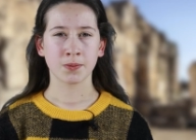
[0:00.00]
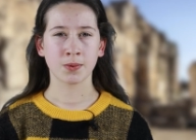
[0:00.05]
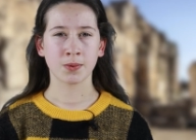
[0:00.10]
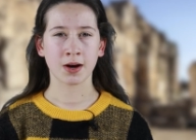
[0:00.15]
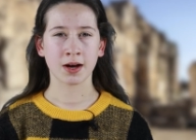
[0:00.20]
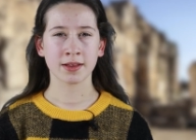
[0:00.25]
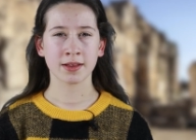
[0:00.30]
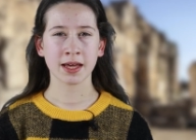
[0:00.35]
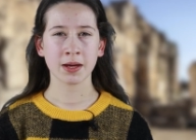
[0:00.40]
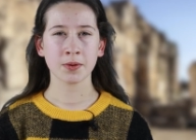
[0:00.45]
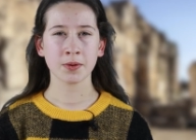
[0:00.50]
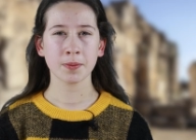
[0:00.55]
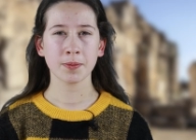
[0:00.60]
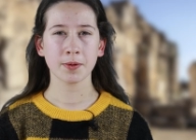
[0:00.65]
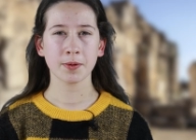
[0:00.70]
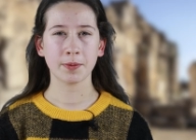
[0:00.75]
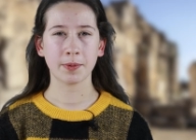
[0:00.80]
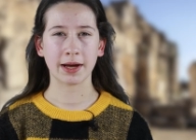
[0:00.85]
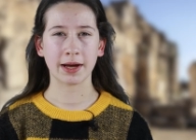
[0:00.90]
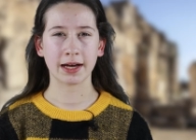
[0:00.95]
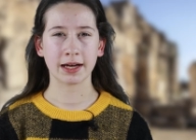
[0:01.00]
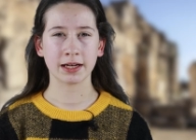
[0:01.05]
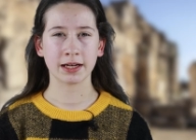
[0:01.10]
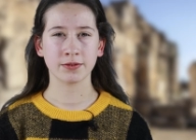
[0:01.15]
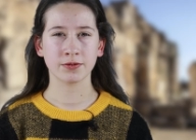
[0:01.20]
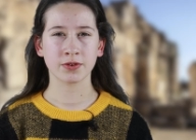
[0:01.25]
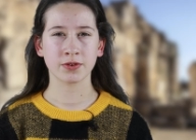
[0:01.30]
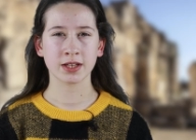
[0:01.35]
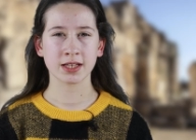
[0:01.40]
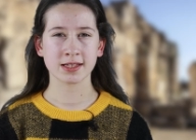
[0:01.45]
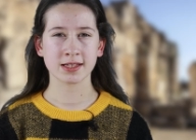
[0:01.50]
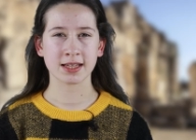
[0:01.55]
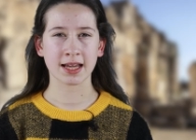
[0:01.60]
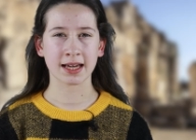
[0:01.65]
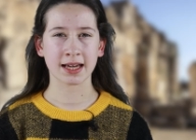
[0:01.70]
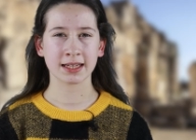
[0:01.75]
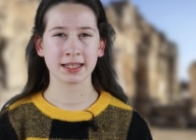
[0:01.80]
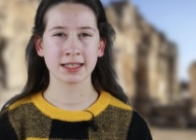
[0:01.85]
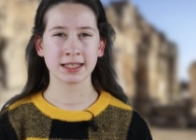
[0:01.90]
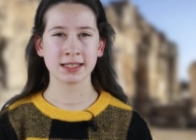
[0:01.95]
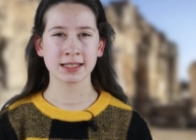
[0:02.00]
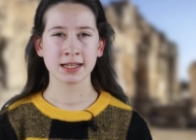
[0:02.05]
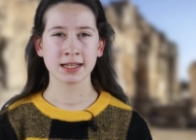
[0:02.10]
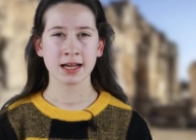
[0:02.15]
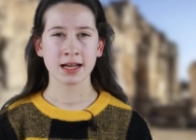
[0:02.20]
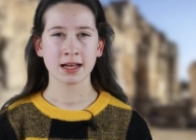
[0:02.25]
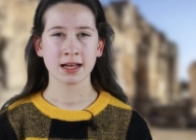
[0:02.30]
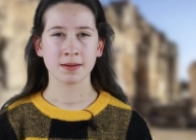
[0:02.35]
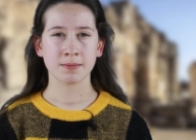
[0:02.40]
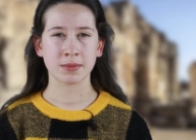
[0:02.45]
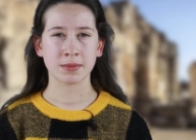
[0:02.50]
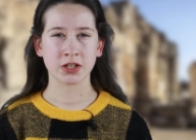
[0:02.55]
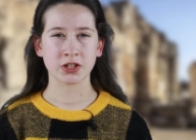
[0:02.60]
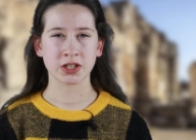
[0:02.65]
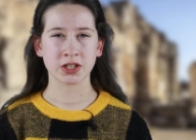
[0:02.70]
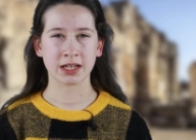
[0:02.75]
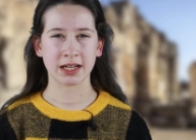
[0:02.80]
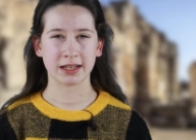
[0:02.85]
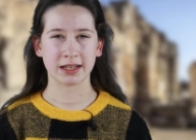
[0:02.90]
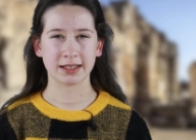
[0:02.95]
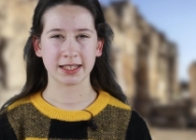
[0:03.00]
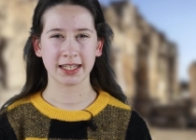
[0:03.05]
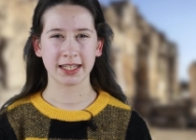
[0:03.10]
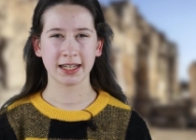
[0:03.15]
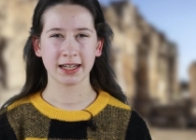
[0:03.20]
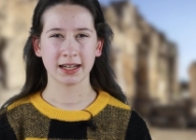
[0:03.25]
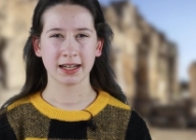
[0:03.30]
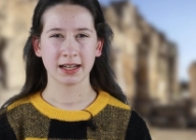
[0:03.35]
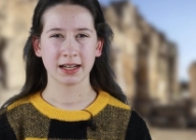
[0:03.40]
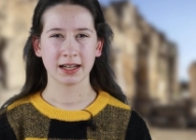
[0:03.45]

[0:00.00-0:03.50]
While they were preparing for the second missionary,